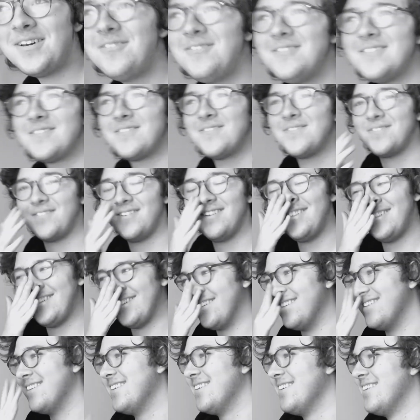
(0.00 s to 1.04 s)
was funny.
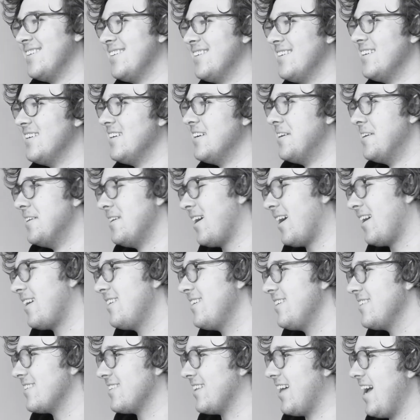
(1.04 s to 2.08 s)
I
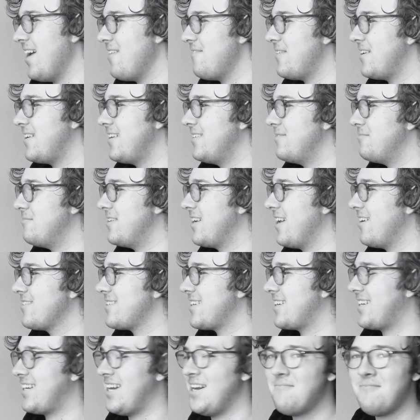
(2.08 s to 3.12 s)
didn't laugh at it, but I was
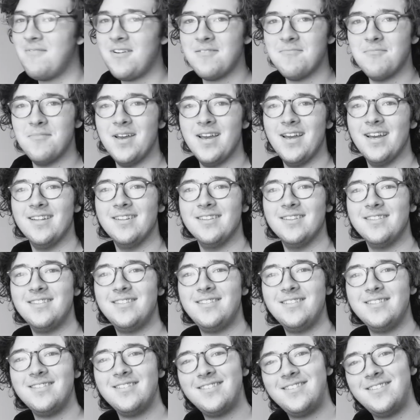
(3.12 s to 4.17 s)
like, "Come on, man,
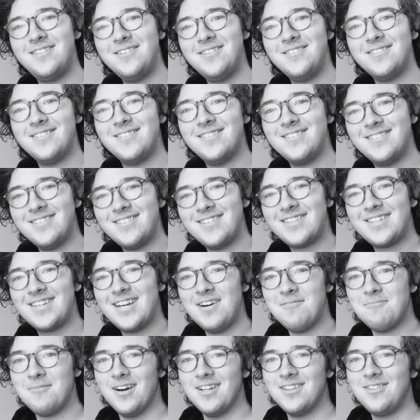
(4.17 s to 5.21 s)

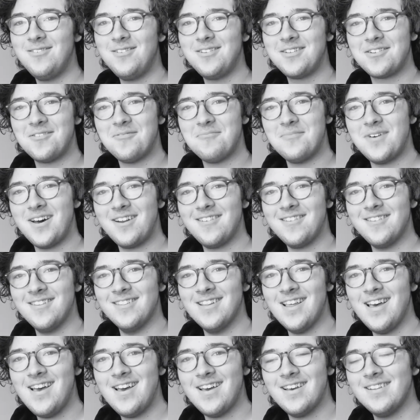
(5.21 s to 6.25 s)
come on, do a little better than
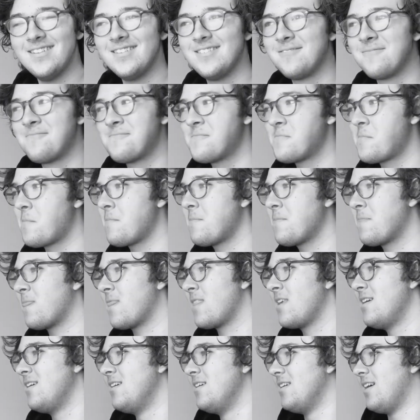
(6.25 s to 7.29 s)
that."
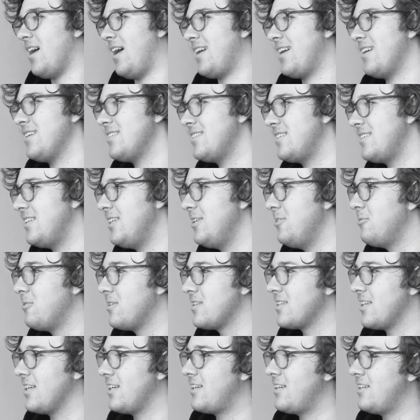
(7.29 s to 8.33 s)
I guess he was
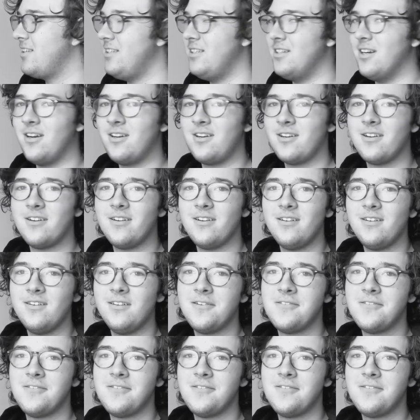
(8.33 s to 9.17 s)
like younger,